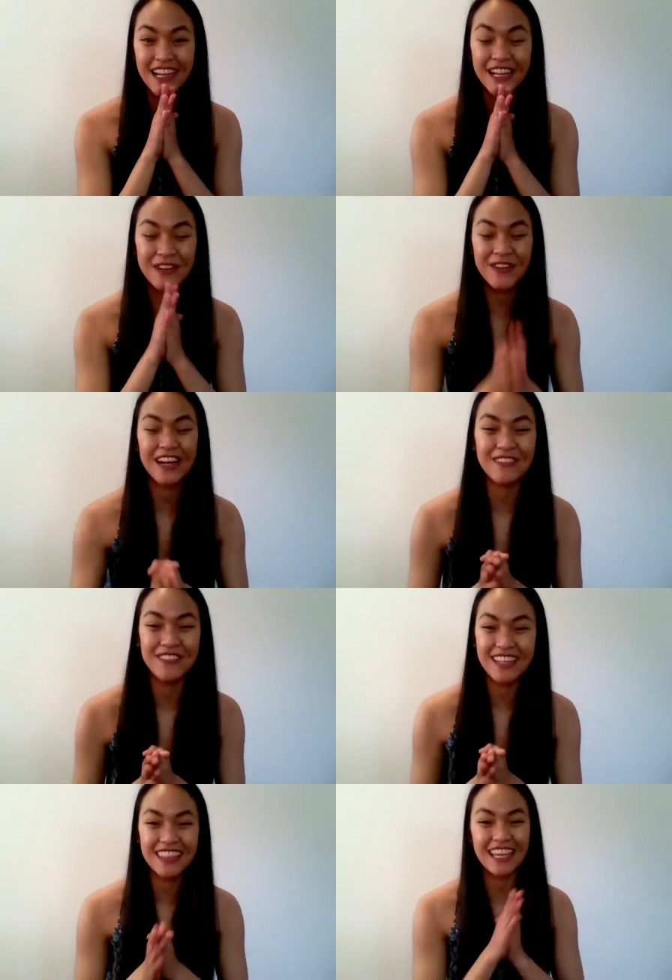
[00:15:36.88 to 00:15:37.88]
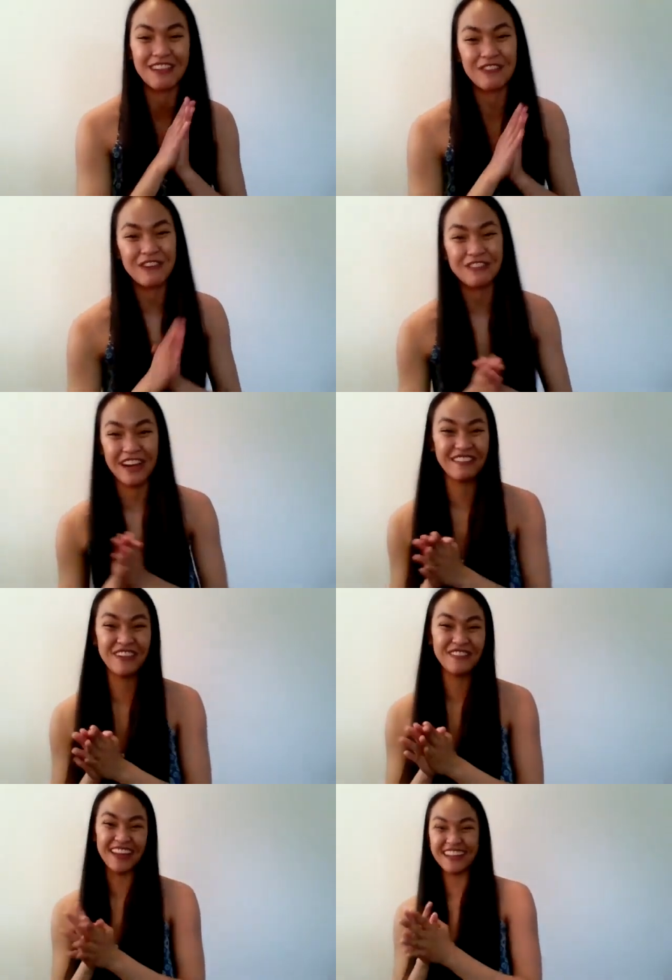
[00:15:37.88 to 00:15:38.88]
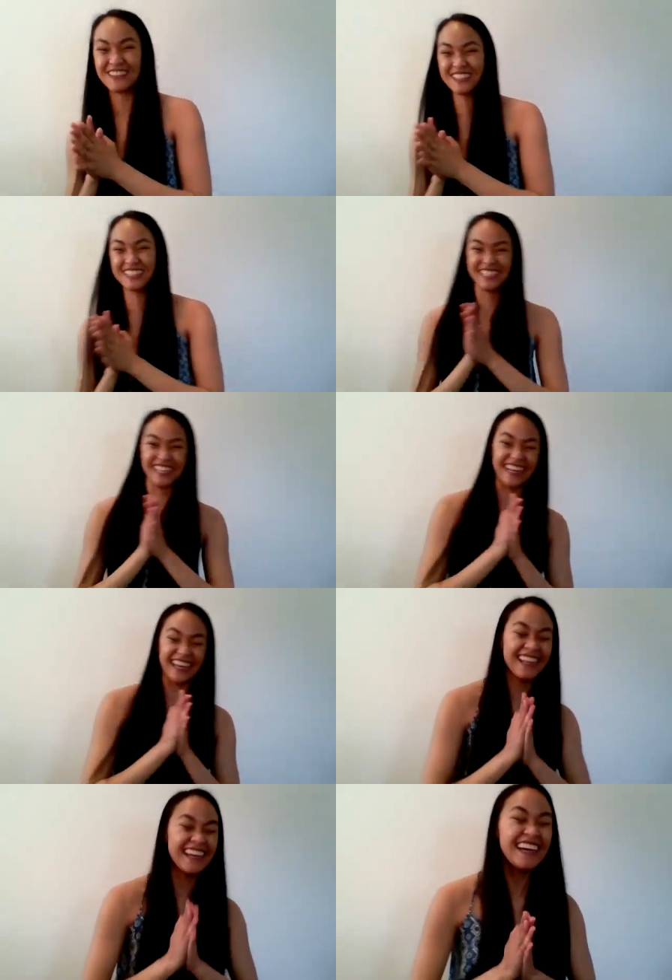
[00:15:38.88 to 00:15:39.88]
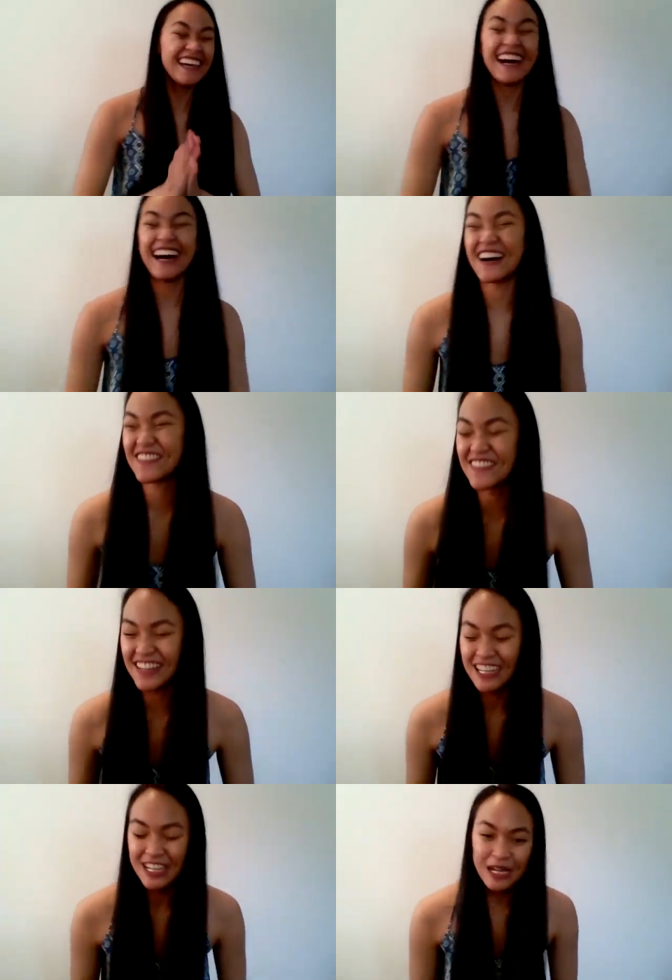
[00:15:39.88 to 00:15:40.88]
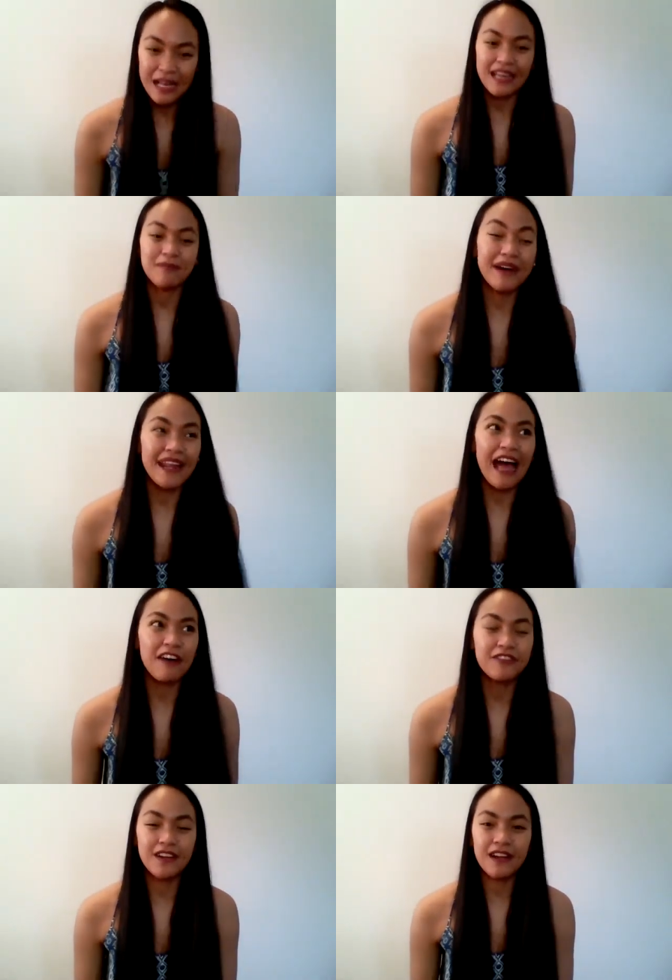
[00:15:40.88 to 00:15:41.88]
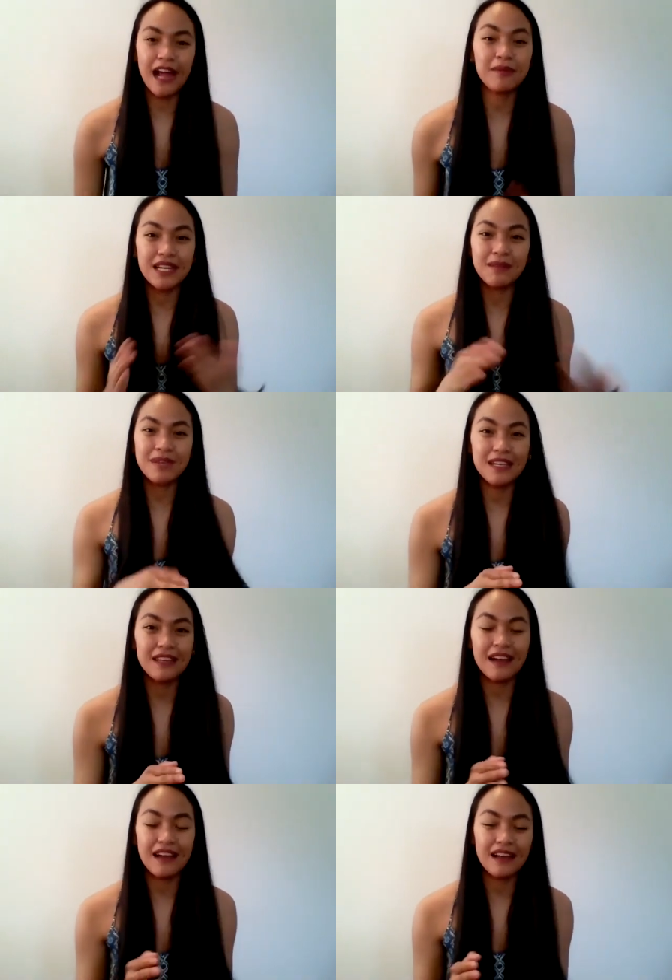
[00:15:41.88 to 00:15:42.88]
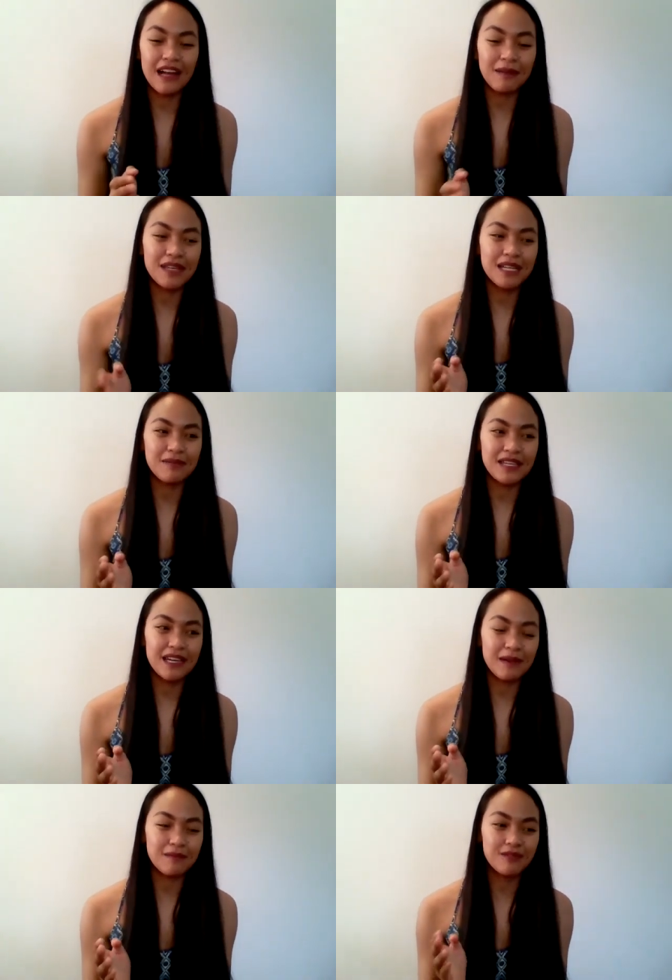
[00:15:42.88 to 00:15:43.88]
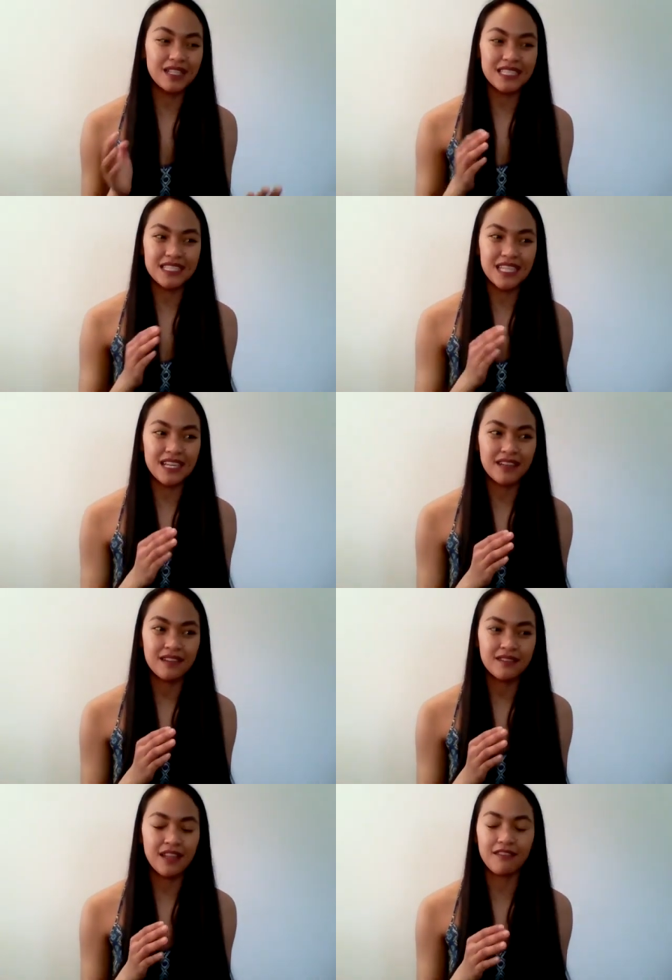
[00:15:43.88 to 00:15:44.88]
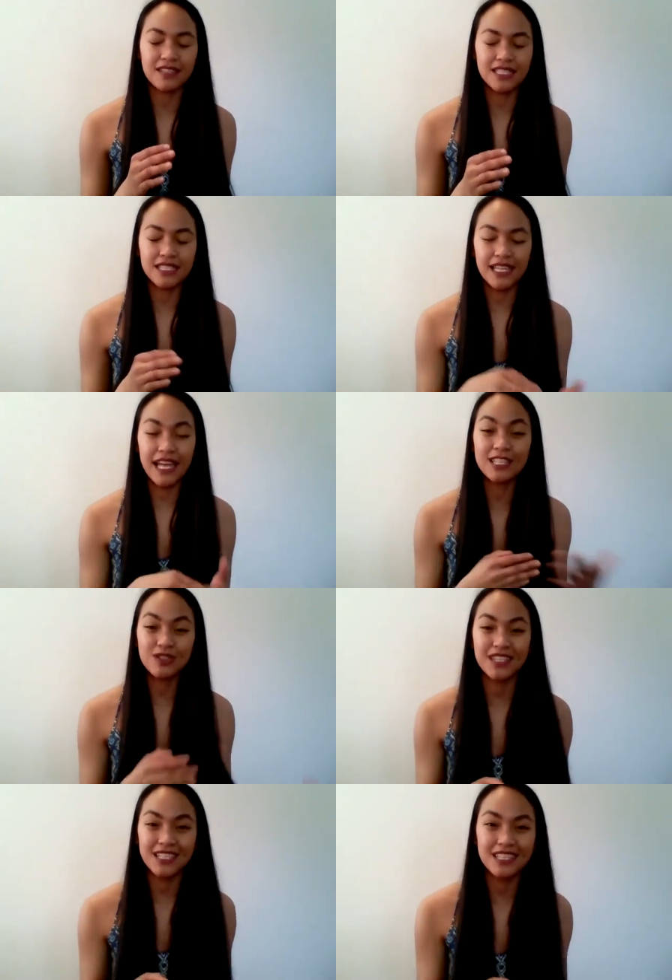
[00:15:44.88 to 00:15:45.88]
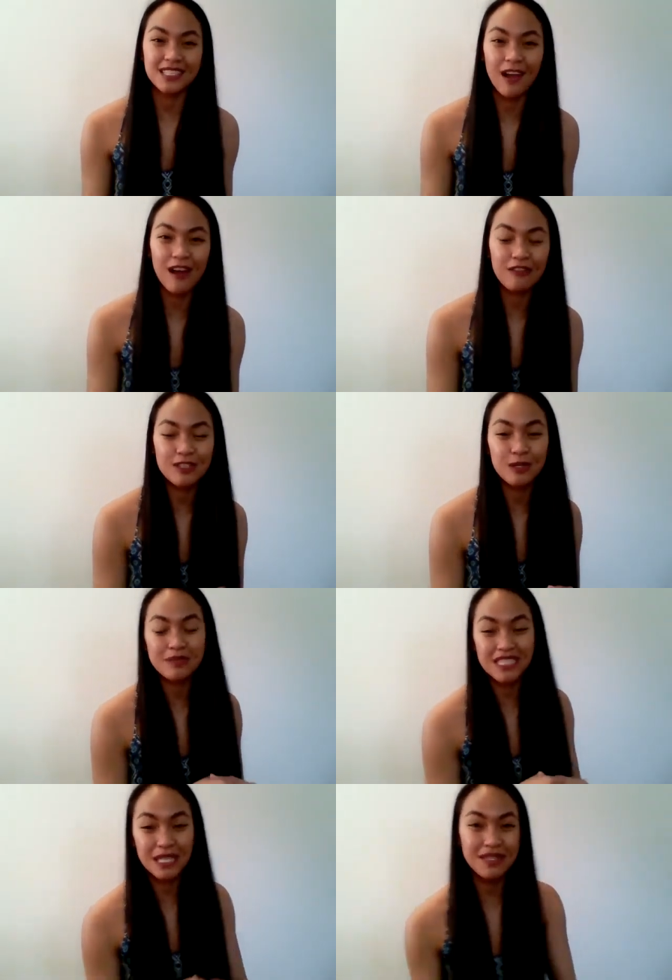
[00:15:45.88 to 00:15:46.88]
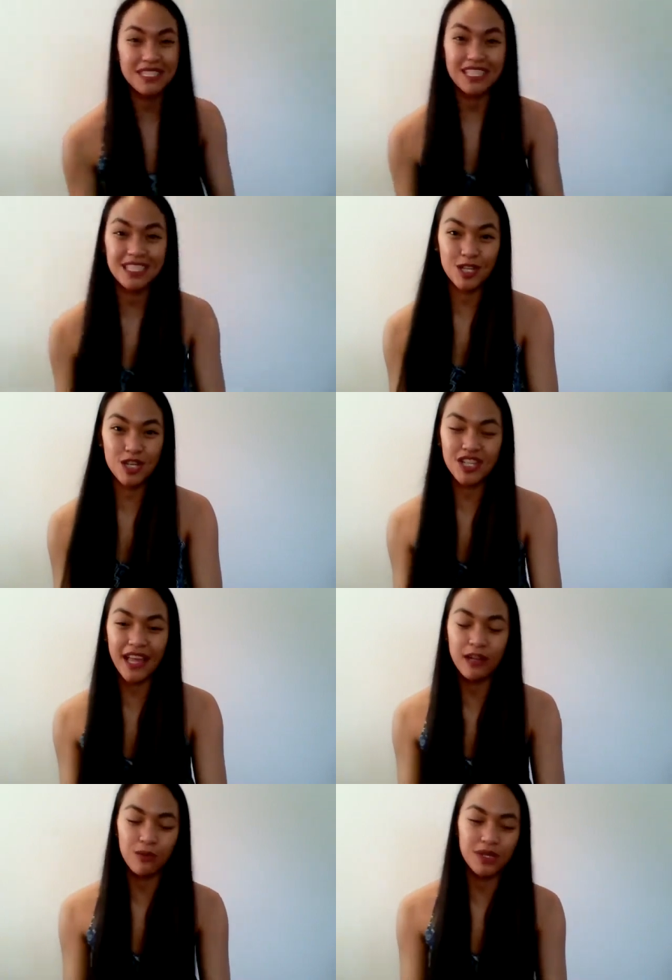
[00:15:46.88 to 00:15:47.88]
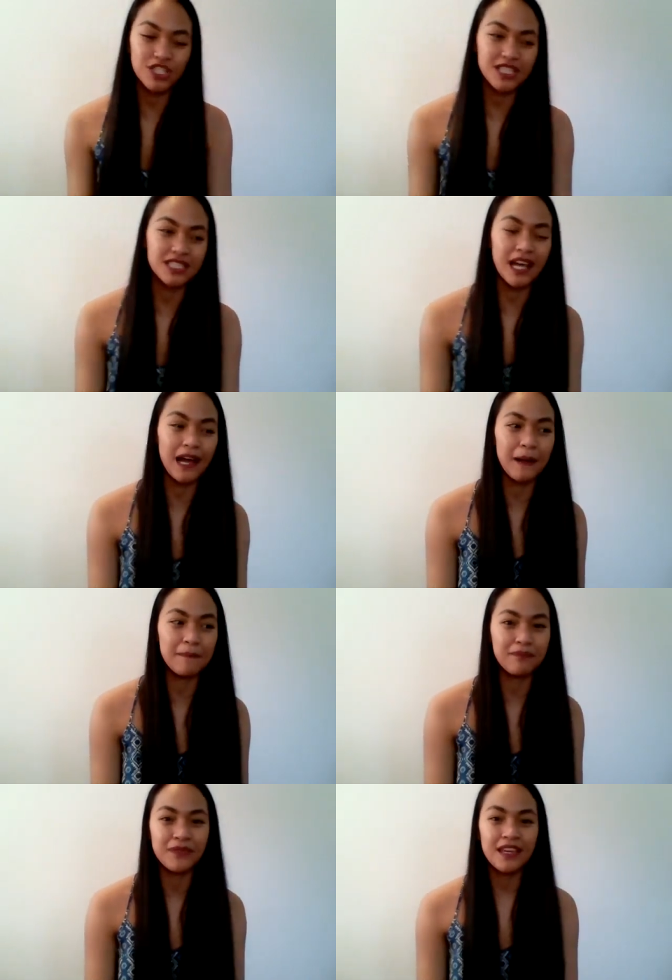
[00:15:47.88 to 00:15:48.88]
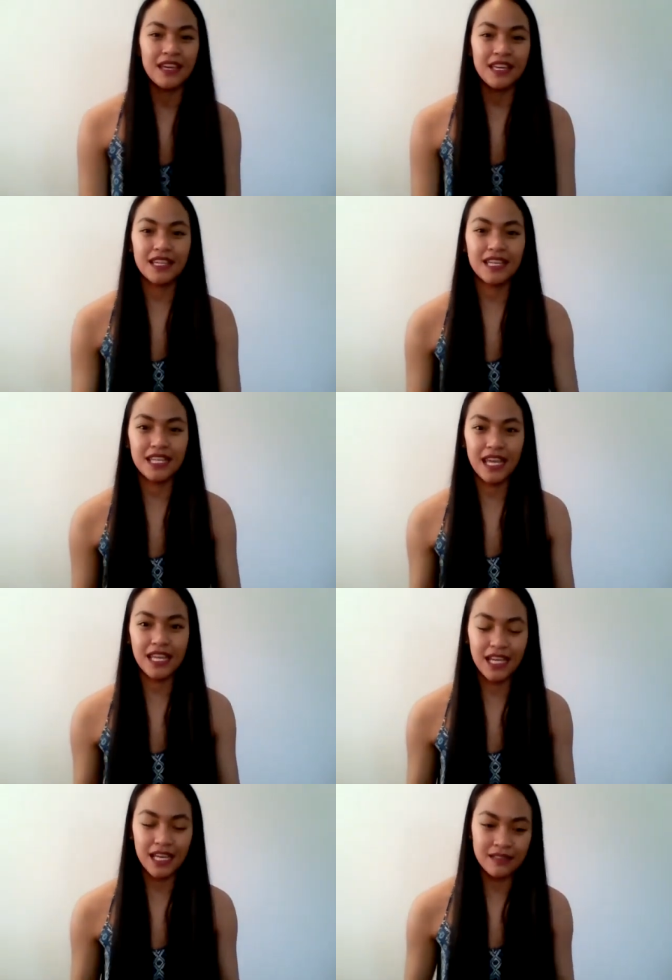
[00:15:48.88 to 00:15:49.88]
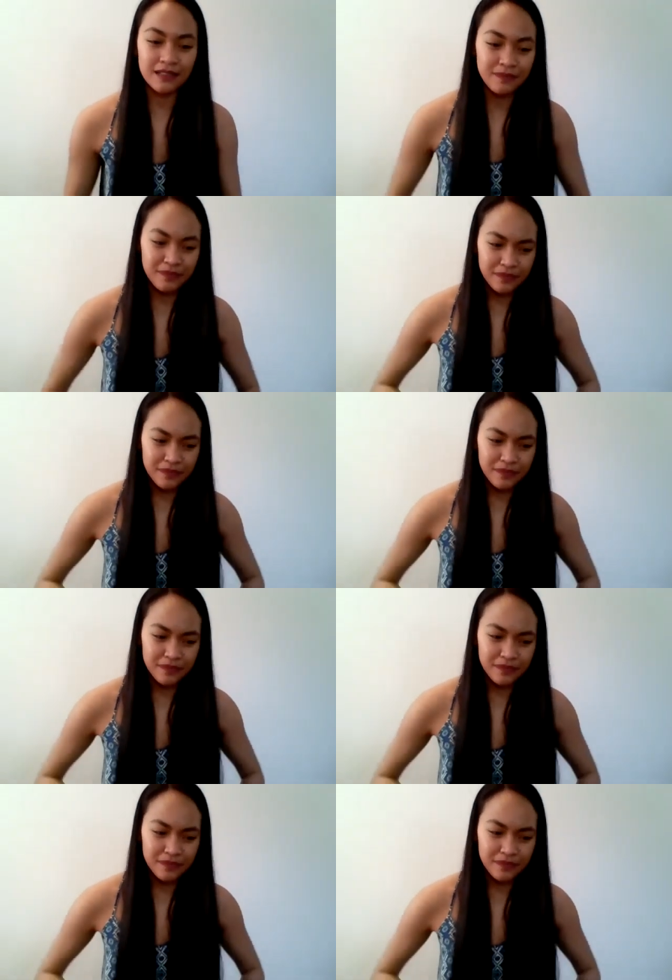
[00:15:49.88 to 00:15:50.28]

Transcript: incredibly thankful for everybody who's seen it. Um, but after I'm gonna be releasing not releasing entering this song to CBC Searchlight, which is the Canadian